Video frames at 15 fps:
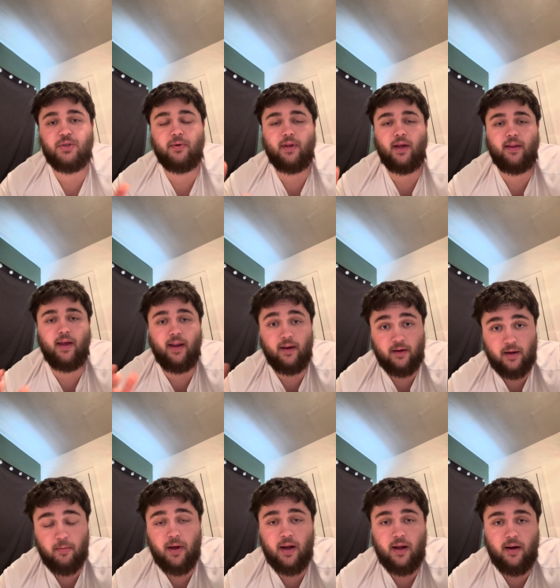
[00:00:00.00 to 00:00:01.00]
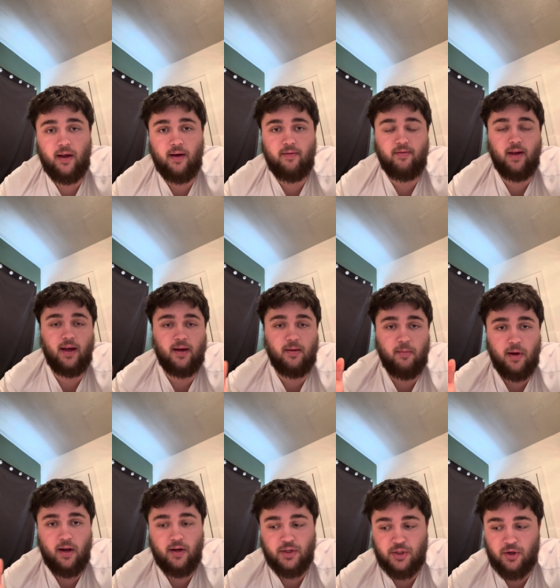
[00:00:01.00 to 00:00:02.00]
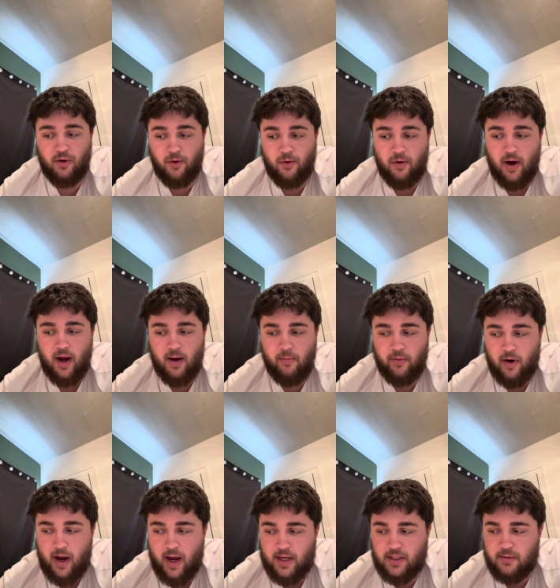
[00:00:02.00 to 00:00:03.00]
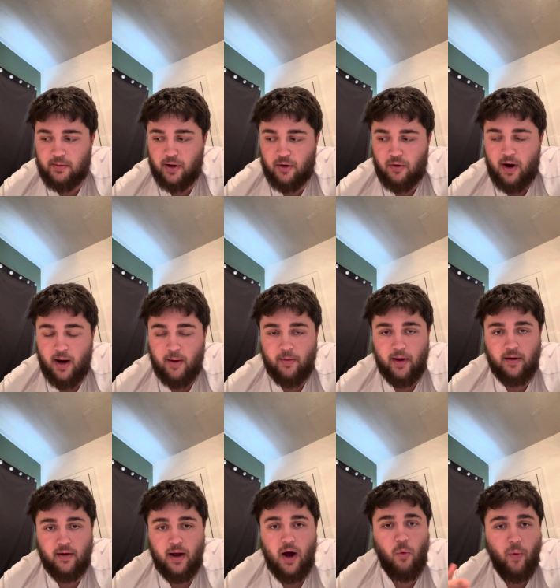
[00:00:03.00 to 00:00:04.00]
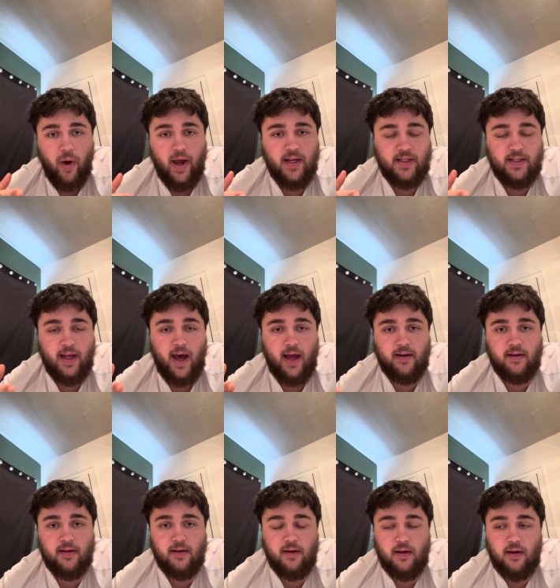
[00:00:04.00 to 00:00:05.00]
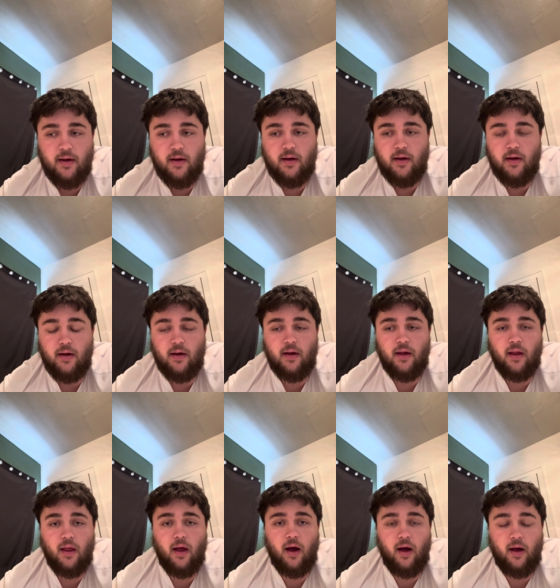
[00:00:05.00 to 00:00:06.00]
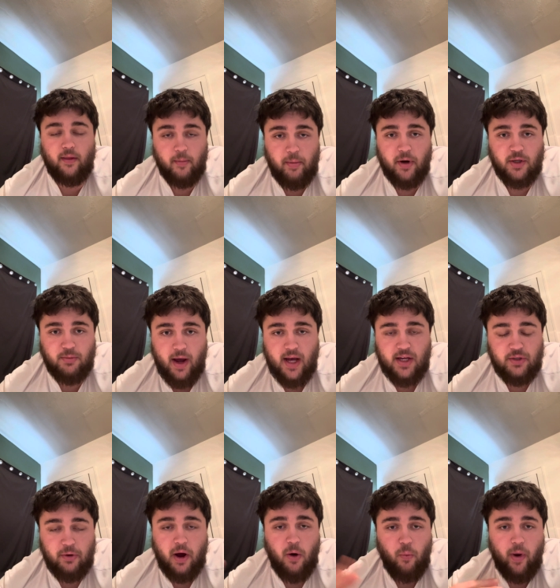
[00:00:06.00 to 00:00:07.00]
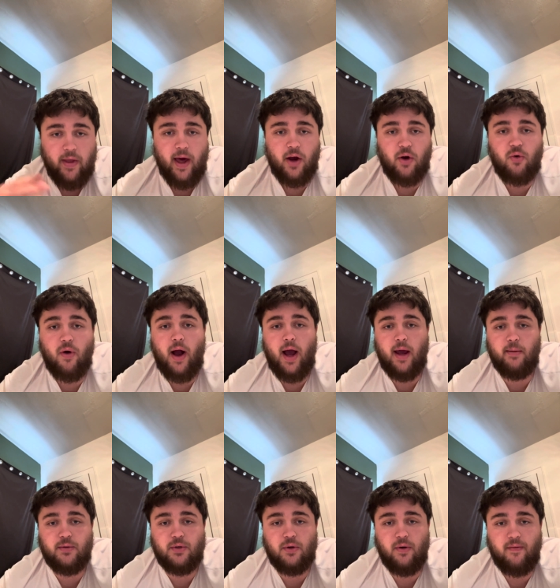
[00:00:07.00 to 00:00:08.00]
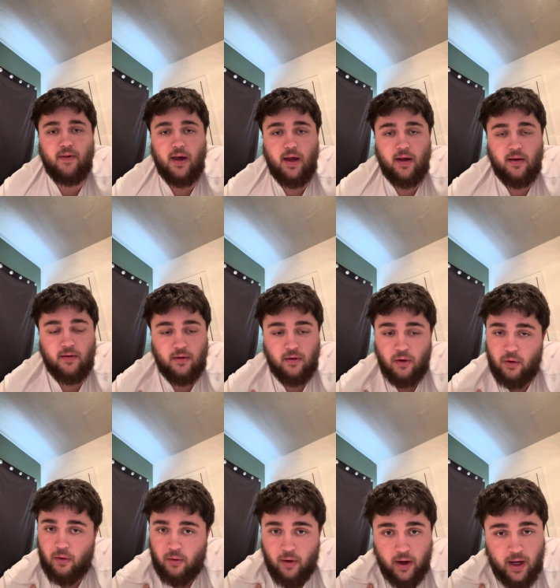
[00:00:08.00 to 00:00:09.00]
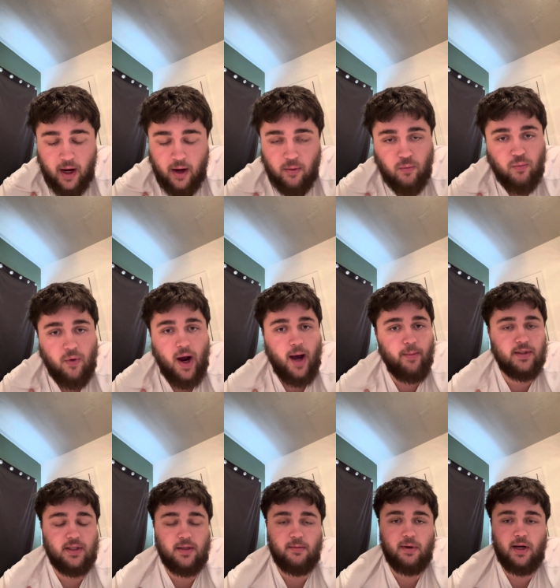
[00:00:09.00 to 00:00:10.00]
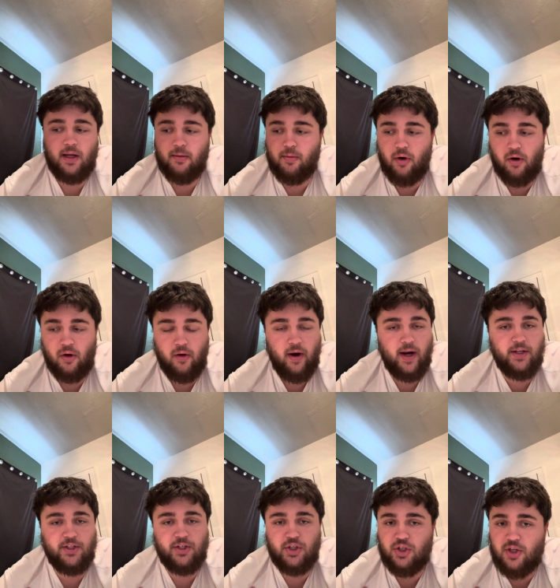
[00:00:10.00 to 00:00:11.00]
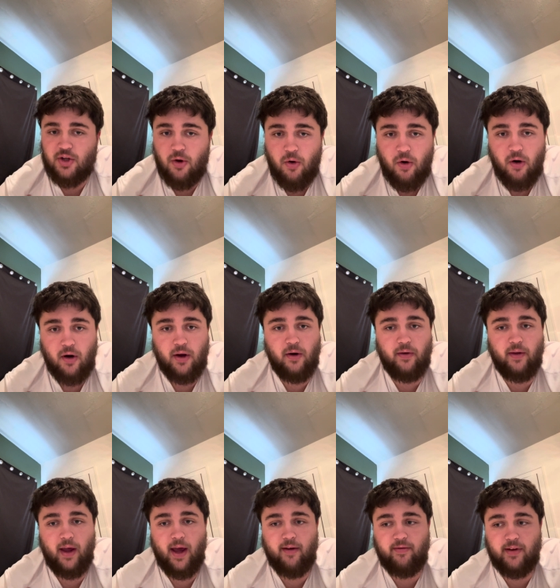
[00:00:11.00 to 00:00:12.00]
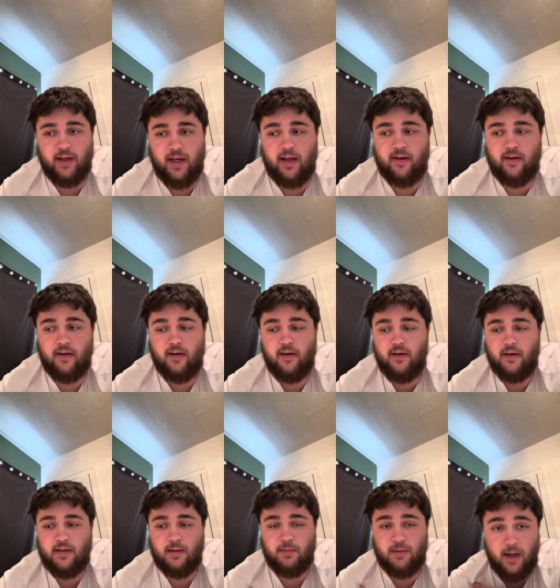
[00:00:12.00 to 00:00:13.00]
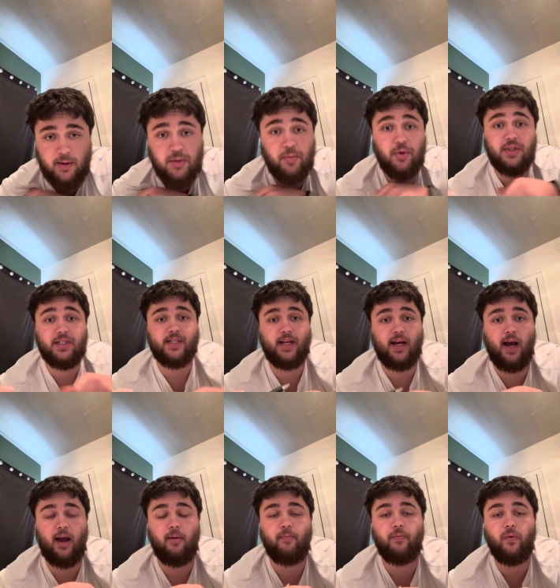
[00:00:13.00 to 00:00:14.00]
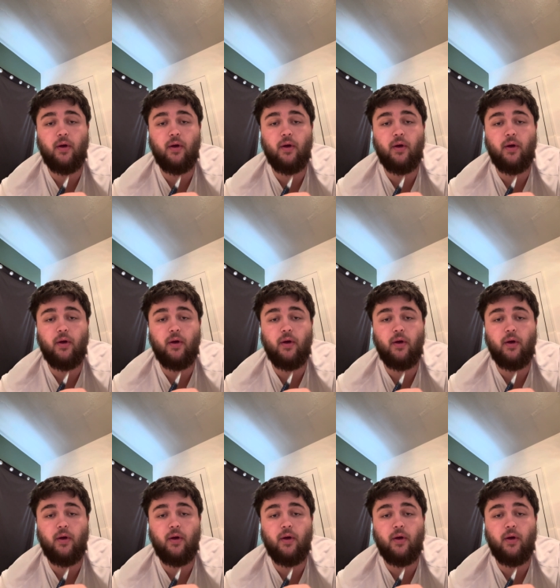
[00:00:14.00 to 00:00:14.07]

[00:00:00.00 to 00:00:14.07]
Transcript: that they committed. If they committed a certain crime, there has to be a crime that outweighs that. The punishment has to outweigh that crime. So if they, again, robbing somebody, burglarizing a store, they have to get sometimes prison time